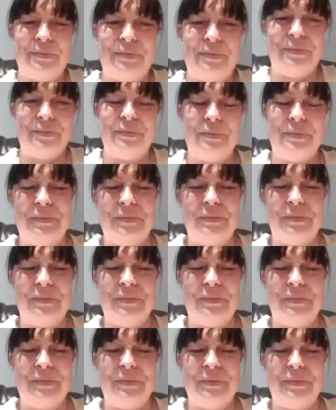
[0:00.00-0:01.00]

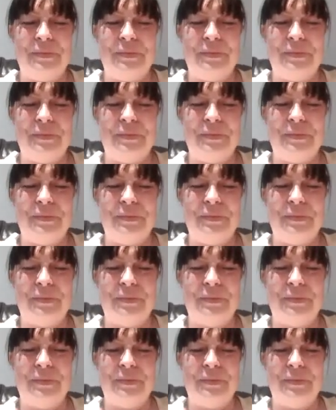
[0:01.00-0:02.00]

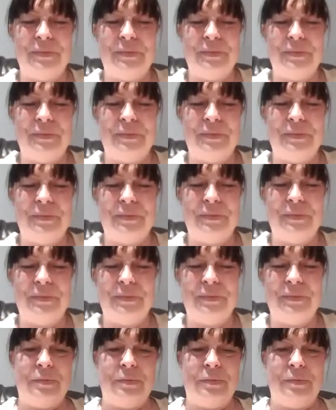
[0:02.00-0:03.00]

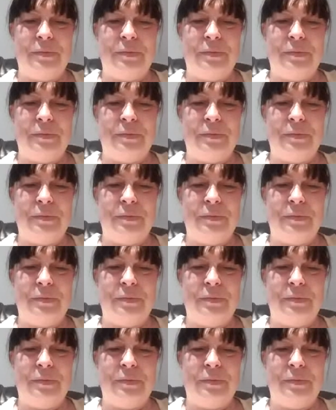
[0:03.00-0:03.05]
No words are spoken by the person on screen.